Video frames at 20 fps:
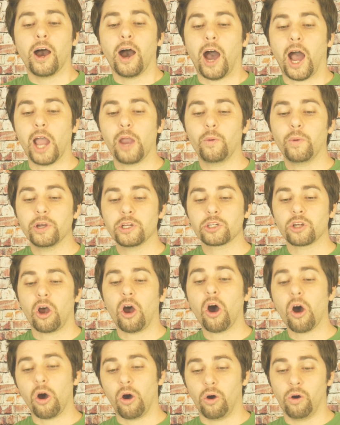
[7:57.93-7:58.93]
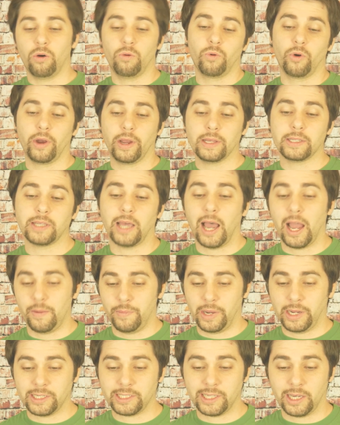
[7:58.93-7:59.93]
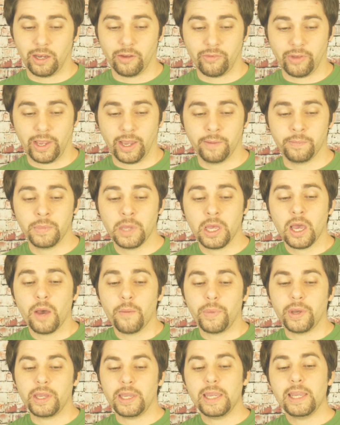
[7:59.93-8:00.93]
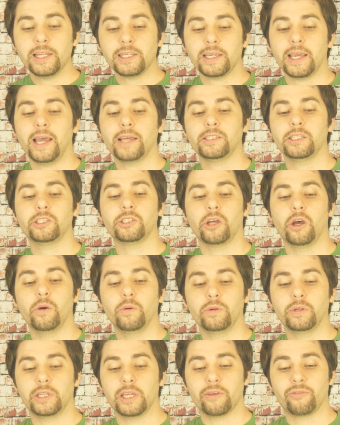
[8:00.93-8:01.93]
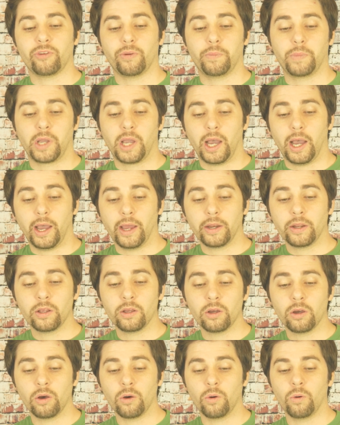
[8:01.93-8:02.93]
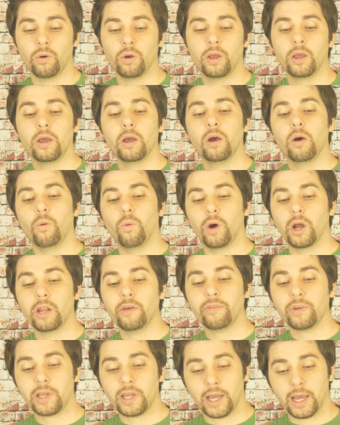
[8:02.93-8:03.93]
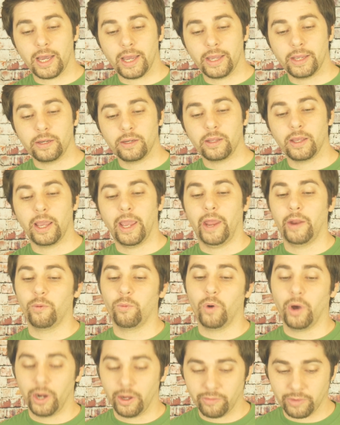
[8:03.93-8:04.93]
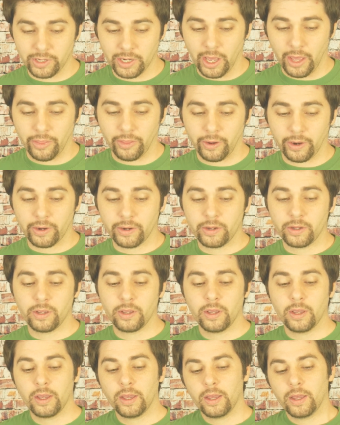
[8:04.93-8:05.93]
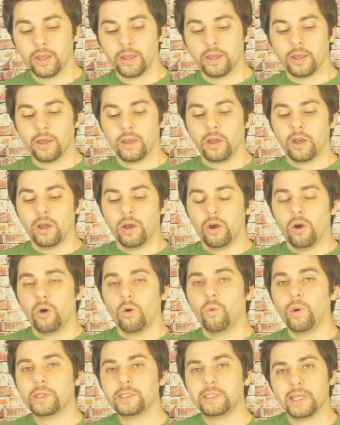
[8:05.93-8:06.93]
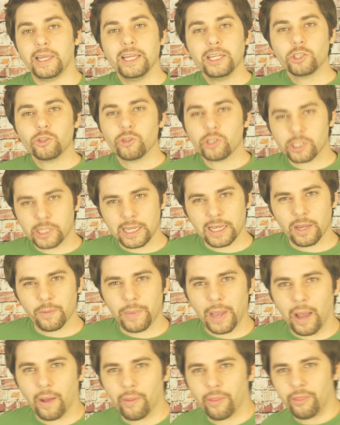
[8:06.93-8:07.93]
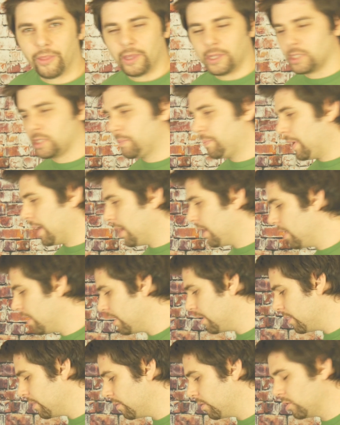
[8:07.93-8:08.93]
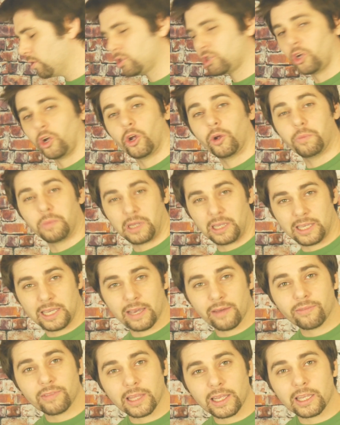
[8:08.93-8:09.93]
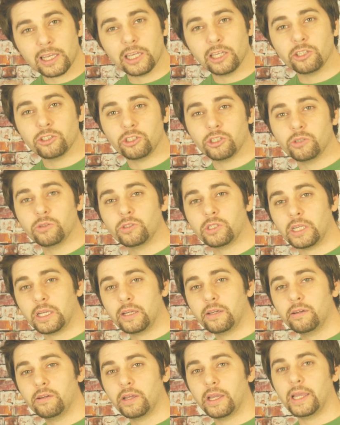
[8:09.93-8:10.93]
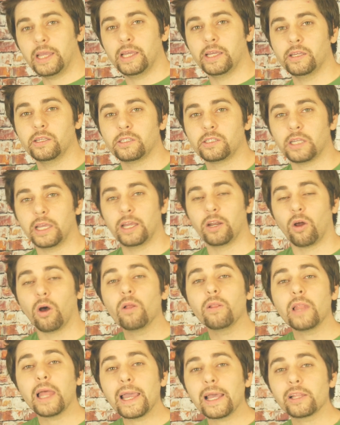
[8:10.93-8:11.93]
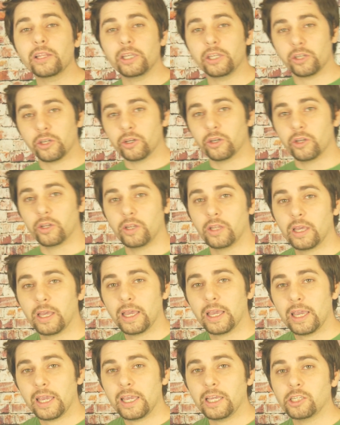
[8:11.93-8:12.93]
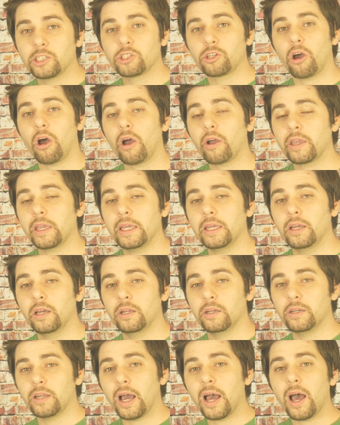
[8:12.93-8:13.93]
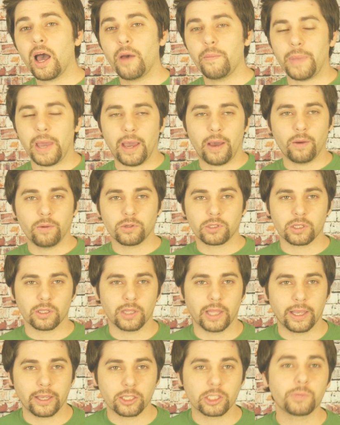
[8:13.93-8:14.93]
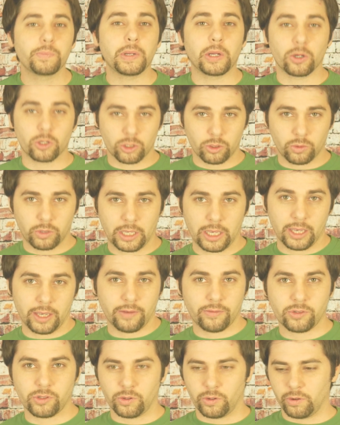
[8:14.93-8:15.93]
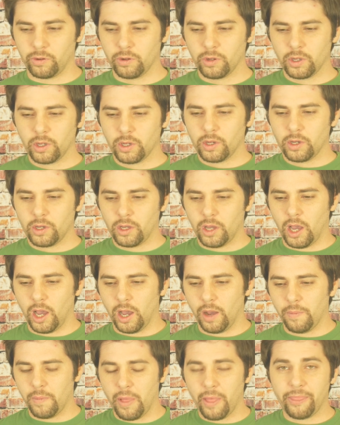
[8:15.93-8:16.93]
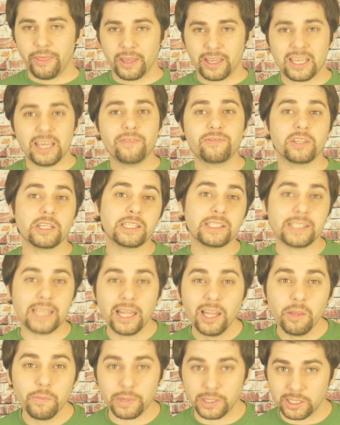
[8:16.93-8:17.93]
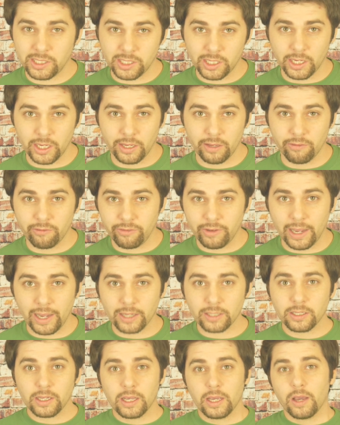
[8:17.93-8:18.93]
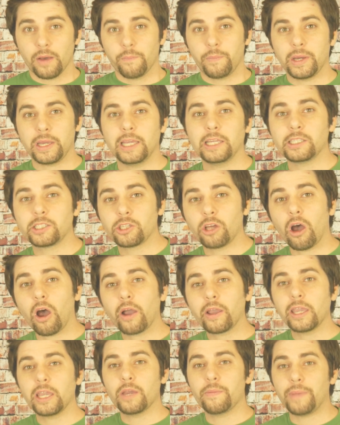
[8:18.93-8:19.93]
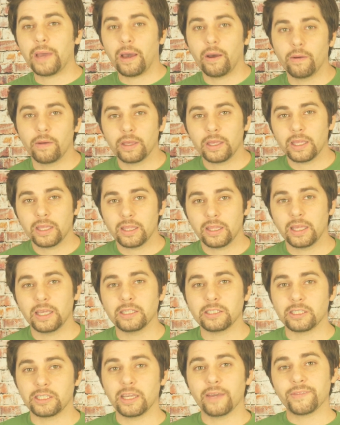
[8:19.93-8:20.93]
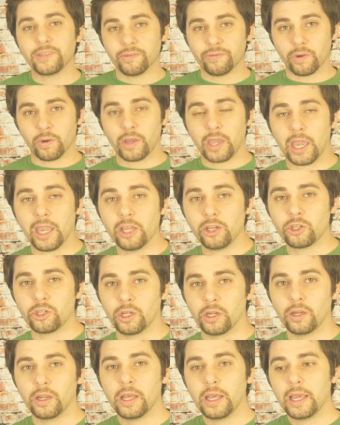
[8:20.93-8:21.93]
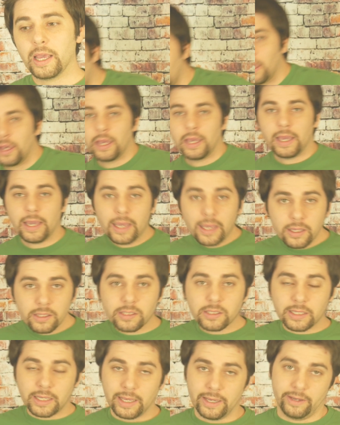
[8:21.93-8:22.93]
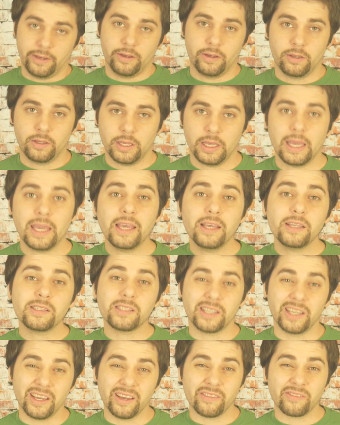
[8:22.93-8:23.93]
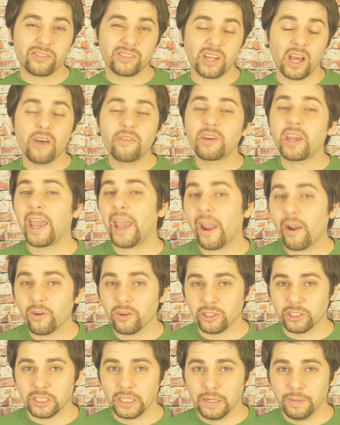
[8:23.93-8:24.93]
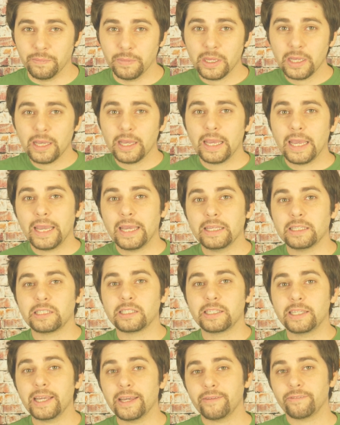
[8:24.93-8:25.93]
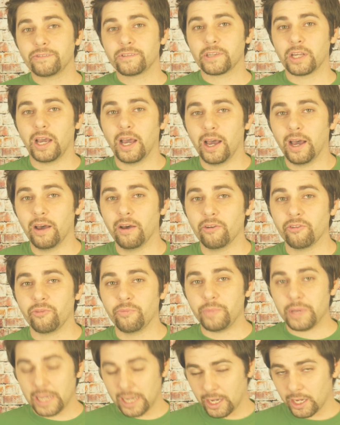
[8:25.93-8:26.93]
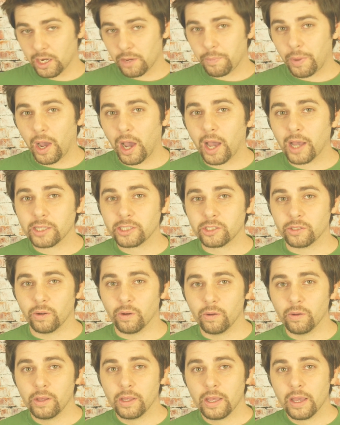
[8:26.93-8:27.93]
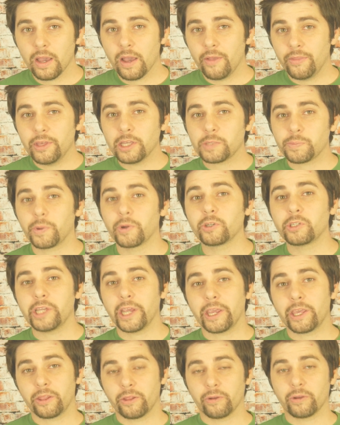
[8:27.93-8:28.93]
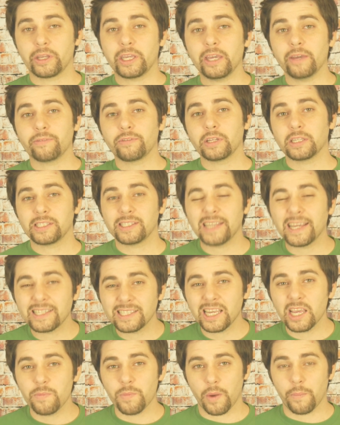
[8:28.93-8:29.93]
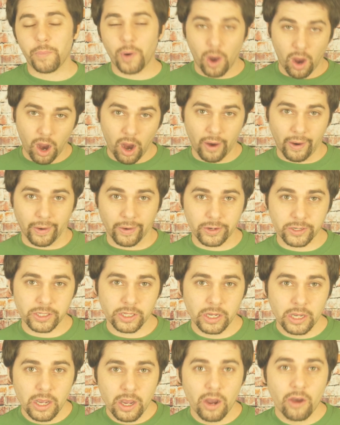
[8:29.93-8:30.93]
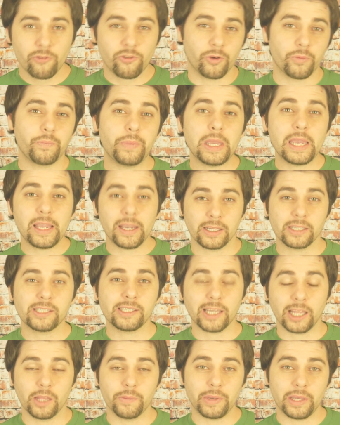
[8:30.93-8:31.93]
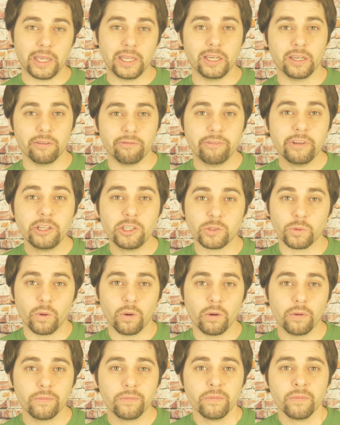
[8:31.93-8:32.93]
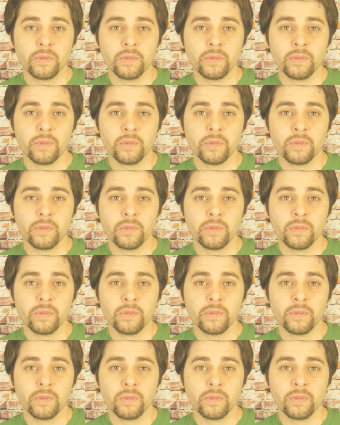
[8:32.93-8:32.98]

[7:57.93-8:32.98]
I wish all were as I myself am, but each has his own gift from God, one of a kind and one of another." What's interesting about this term gift that he's using is, in all likelihood, he's talking not about like spiritual gifts or the gift of celibacy, in fact, but he's talking about his gift of vocation, his gift of charism, his gift of being an apostle. This particular gift sets him apart for being a celibate individual.